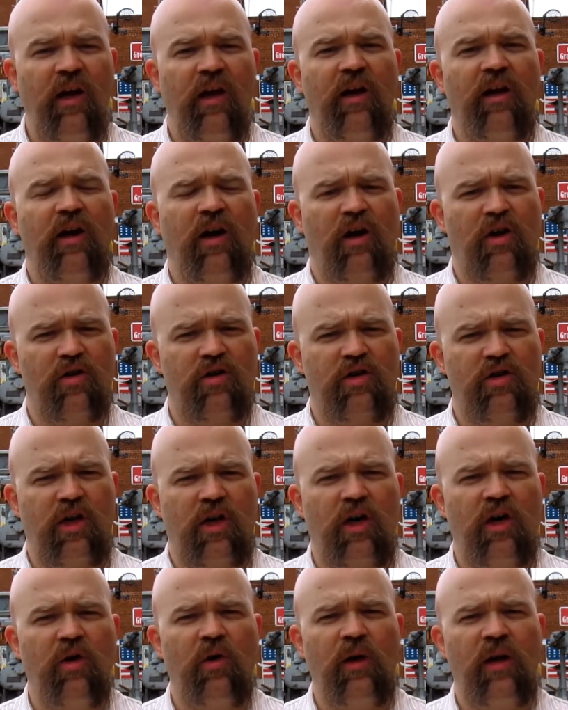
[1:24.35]
It
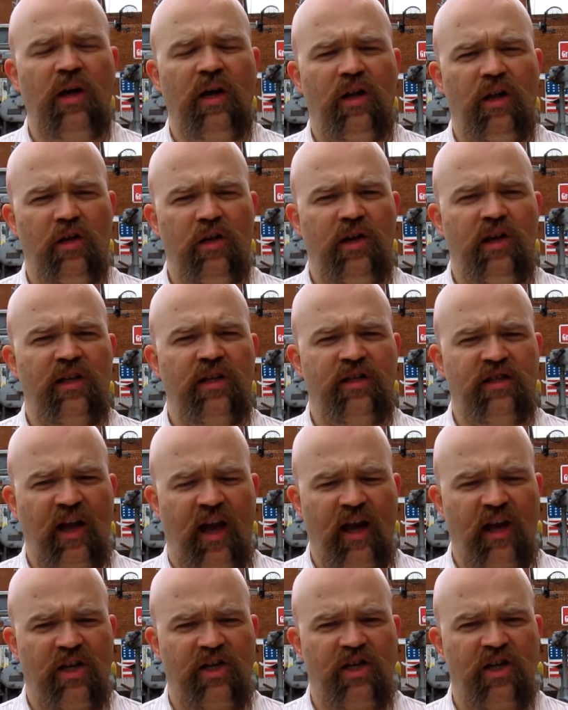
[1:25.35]
also included
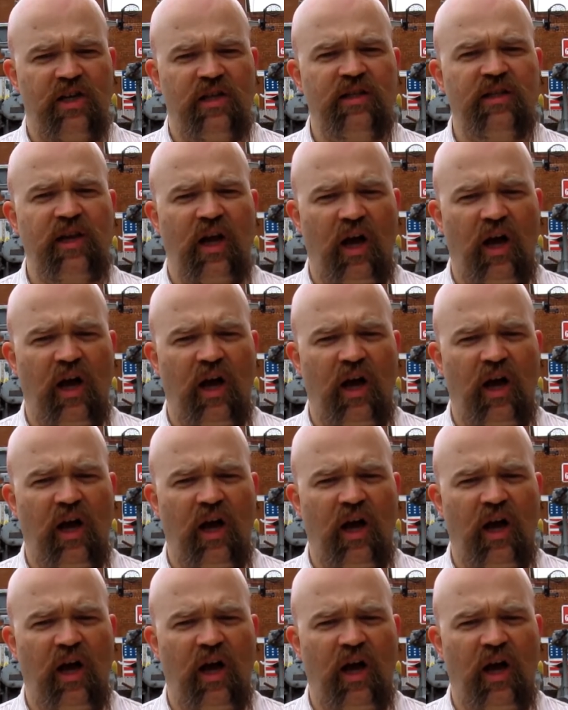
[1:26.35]
sanctions